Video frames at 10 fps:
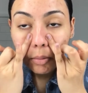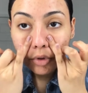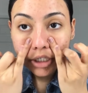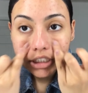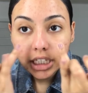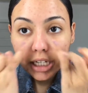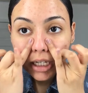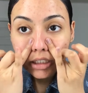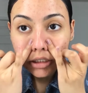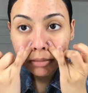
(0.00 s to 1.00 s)
press it
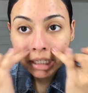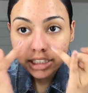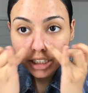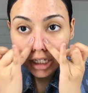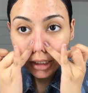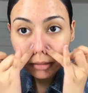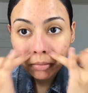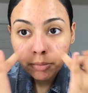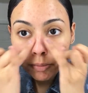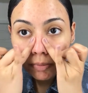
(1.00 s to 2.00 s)
into my skin.
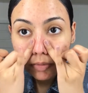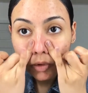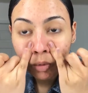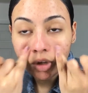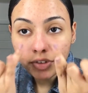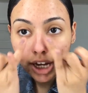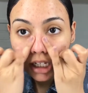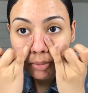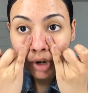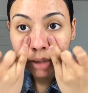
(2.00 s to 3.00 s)
With
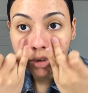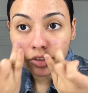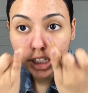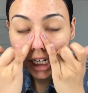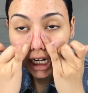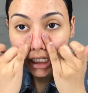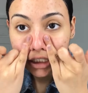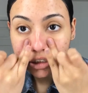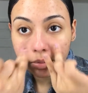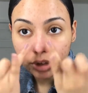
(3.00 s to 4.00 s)
any primer really, I
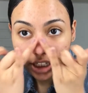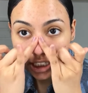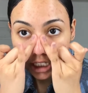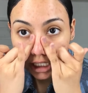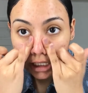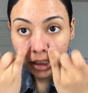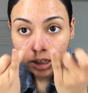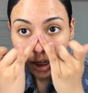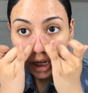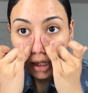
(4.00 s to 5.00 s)
like to press it in
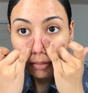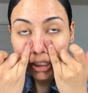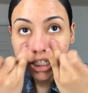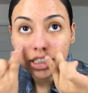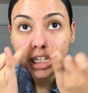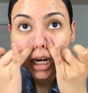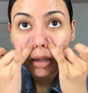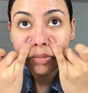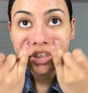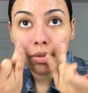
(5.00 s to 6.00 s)
because it
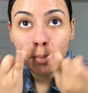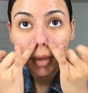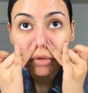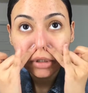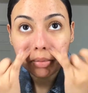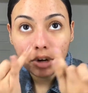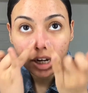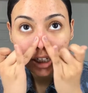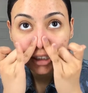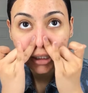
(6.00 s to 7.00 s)
helps melt the
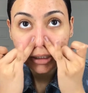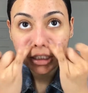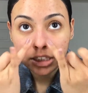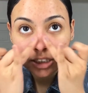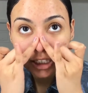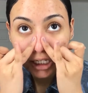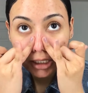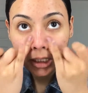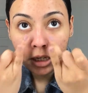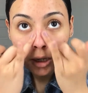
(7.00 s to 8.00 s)
product into the
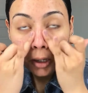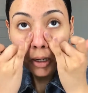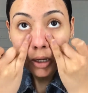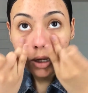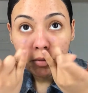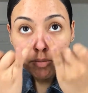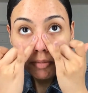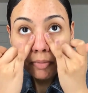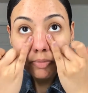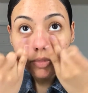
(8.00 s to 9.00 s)
skin,
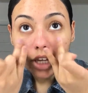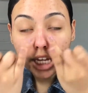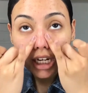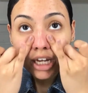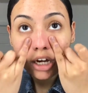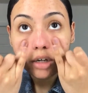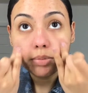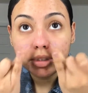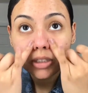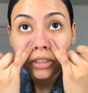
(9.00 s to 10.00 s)
and it
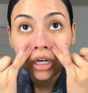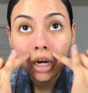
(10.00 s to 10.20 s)
helps